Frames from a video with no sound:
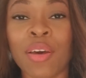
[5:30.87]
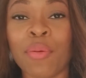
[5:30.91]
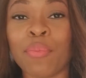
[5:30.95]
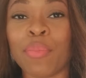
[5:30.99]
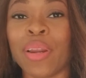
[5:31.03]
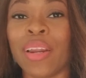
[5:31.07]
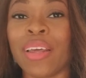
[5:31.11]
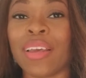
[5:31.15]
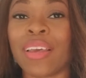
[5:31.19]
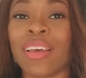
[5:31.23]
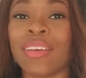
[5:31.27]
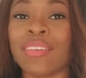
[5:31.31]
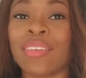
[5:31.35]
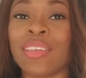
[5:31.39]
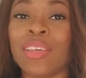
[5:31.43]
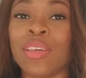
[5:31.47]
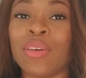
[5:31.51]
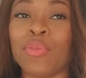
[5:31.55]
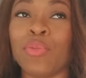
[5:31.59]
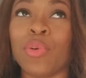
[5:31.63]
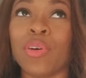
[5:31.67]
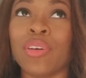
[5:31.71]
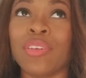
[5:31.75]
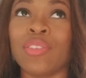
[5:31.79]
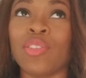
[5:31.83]
but I guess he
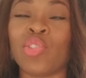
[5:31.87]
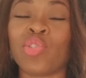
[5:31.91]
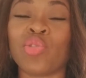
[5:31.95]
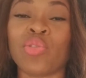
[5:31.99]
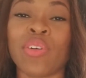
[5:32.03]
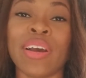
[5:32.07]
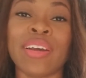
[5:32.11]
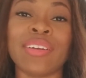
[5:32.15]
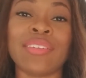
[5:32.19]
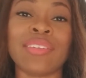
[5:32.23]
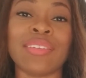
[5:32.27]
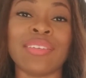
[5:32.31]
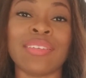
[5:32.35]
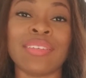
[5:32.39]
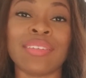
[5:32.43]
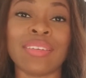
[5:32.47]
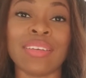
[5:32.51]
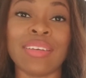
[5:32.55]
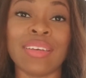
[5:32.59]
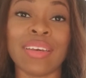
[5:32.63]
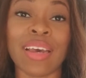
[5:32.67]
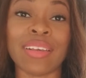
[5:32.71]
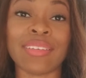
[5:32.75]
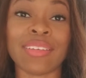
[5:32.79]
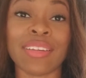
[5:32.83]
was trying to
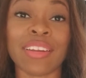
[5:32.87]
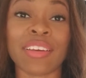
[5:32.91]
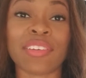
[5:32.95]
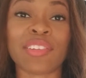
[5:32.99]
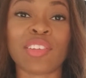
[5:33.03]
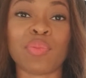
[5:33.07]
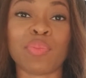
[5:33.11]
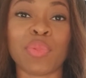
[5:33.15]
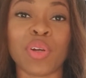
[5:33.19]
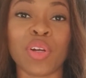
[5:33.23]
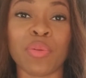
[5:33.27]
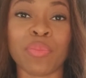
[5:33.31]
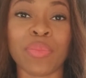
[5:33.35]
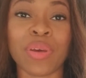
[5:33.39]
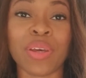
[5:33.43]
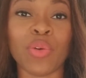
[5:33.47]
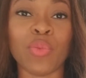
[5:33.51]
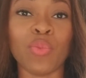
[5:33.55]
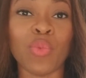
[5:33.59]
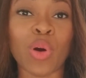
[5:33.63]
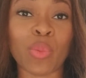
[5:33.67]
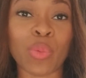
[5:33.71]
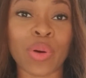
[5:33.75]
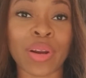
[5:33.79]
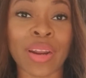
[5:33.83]
see as an experiment
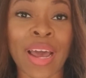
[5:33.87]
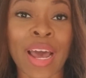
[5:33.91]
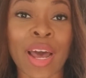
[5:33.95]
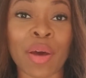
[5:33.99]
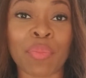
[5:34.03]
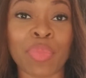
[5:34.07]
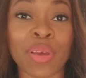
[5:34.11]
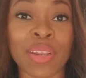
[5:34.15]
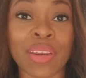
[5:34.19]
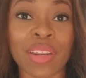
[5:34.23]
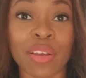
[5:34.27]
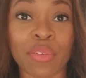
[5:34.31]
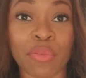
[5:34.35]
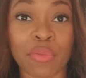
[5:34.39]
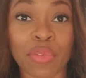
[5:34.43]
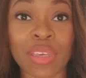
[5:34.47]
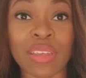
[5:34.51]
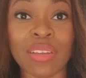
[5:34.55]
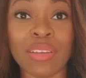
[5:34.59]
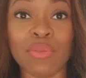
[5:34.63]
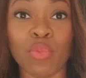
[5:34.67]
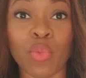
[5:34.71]
what would happen if he